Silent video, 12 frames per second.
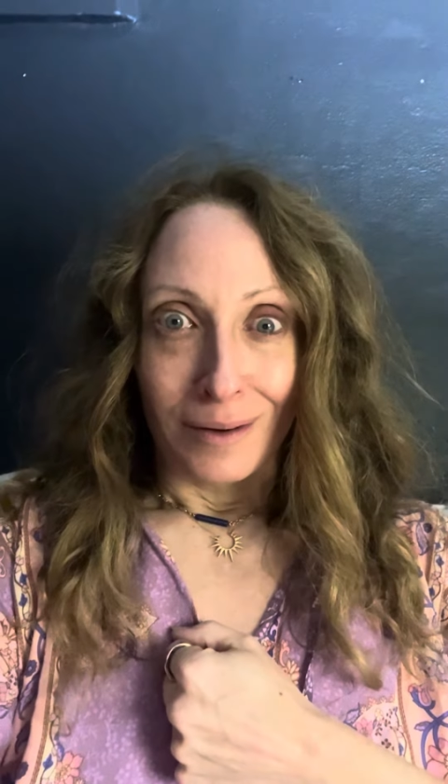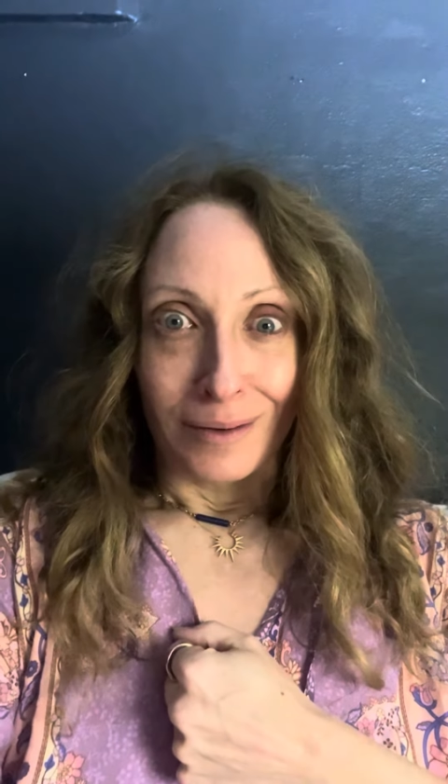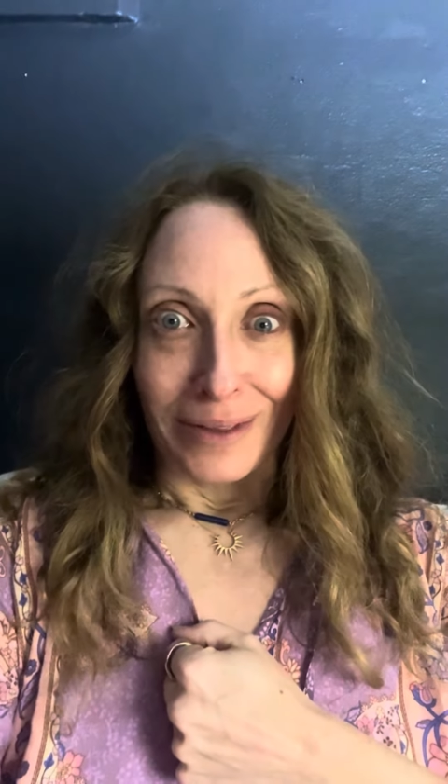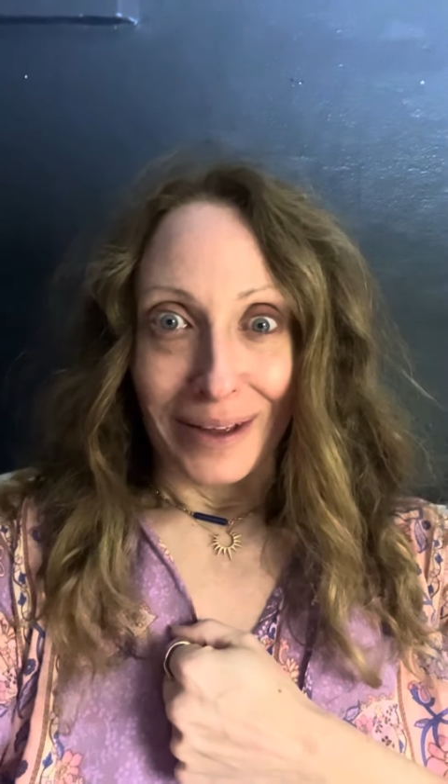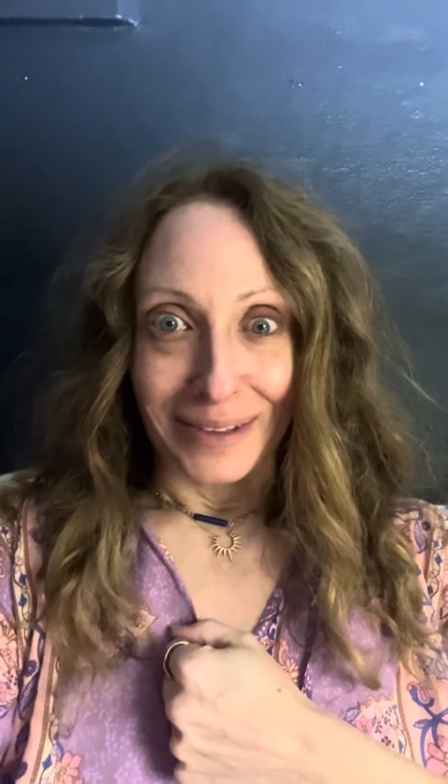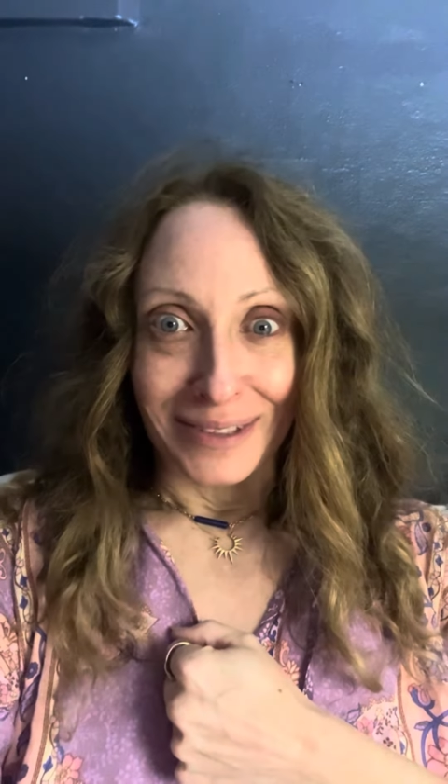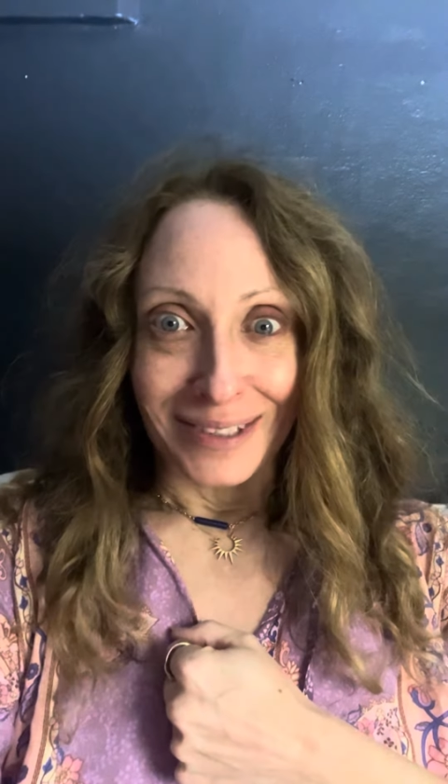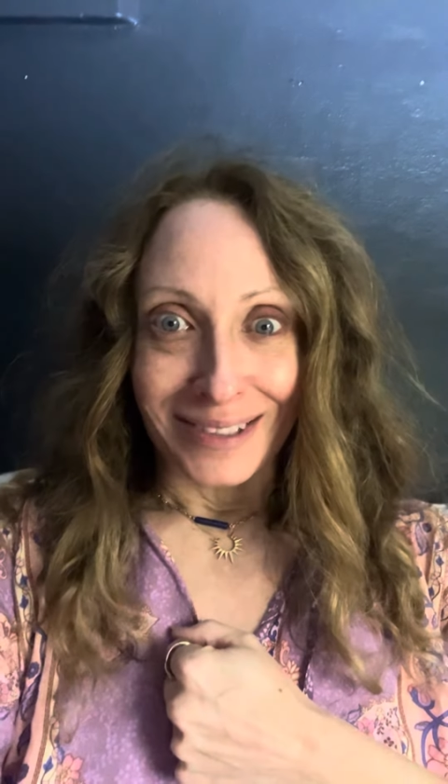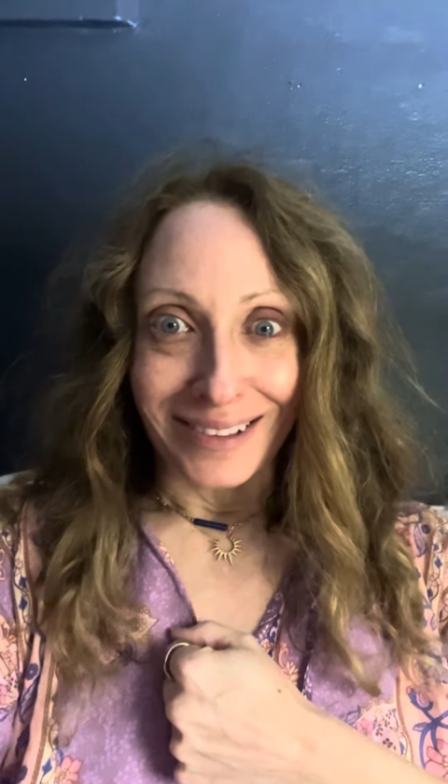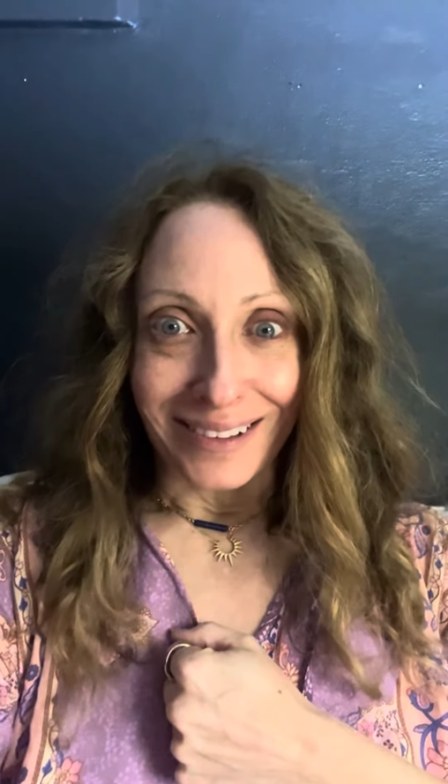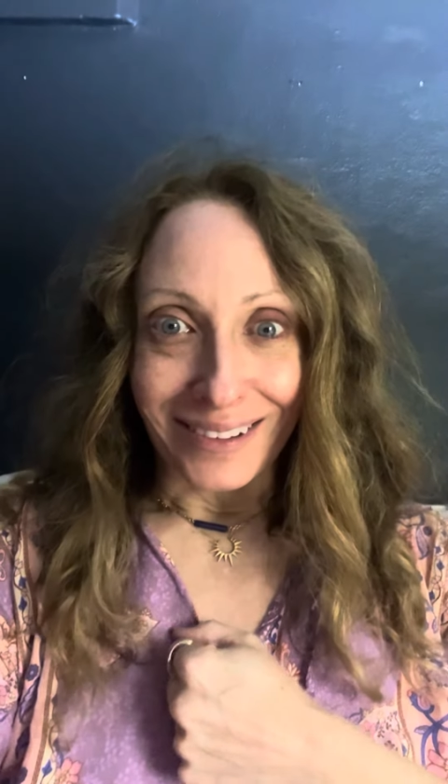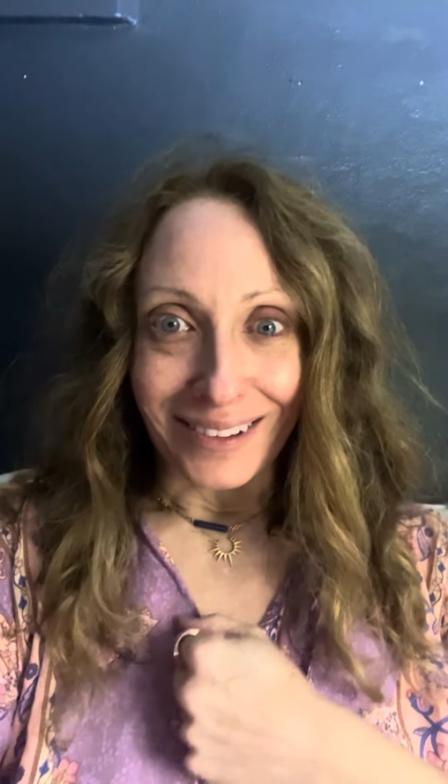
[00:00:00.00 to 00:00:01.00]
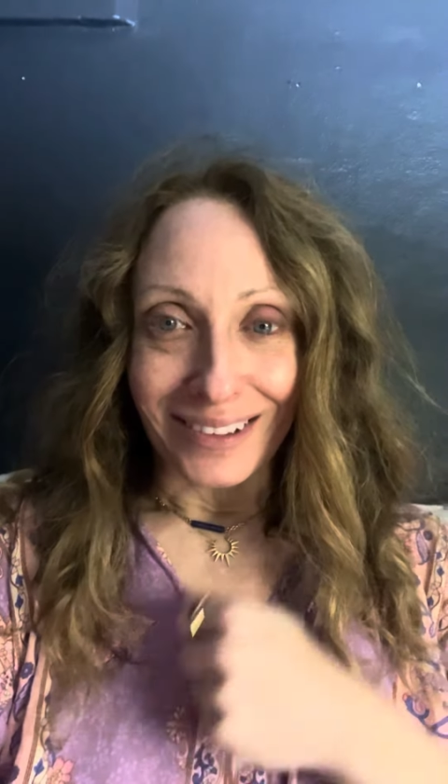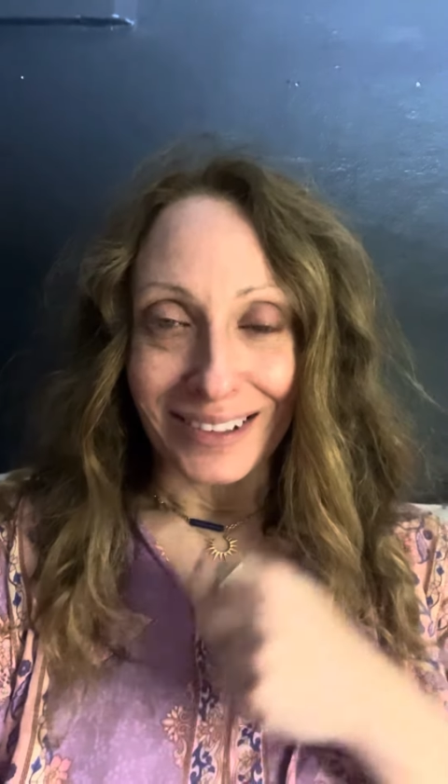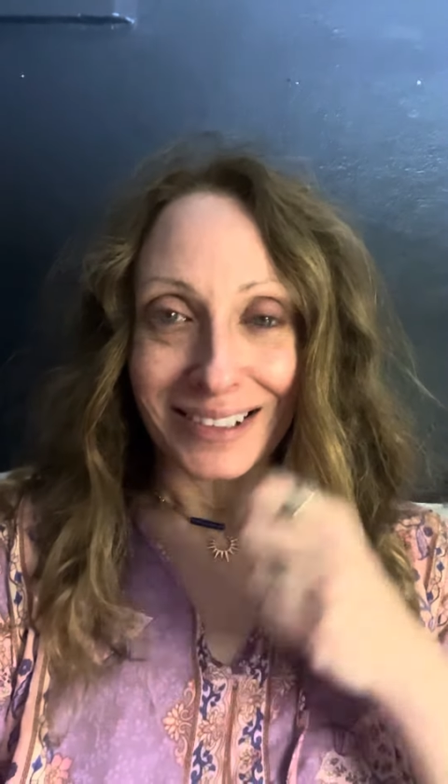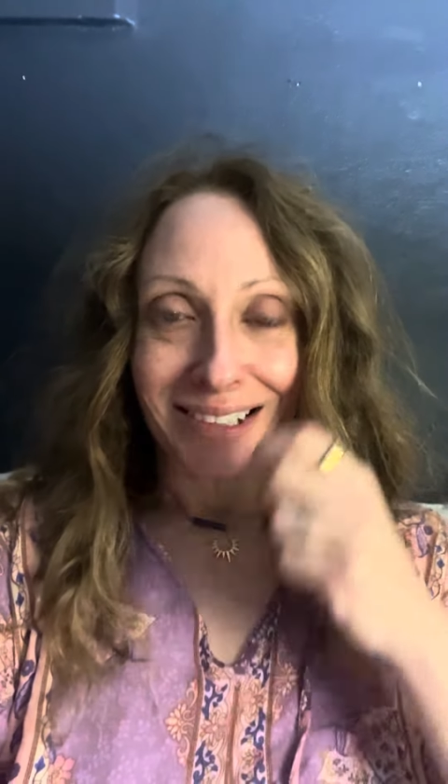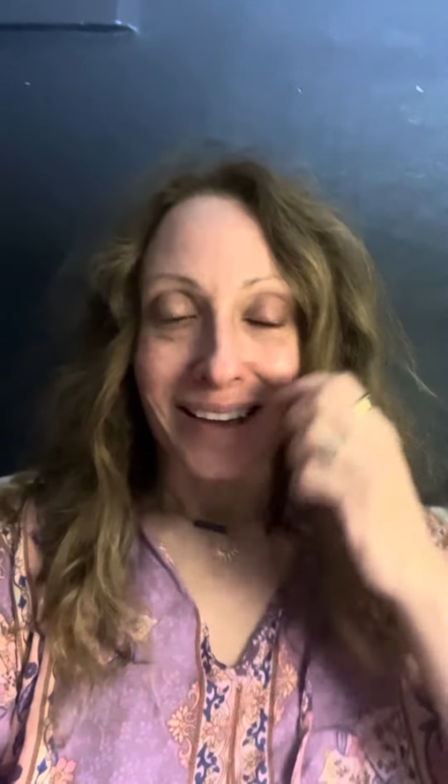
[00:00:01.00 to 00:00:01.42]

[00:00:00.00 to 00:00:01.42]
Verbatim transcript: that stirs,